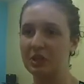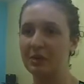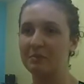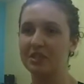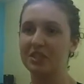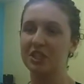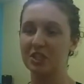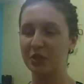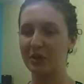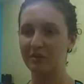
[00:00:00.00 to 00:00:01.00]
therapists,
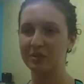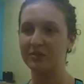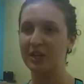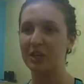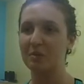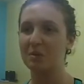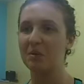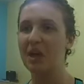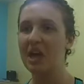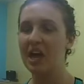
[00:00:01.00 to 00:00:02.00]
just whoever's available.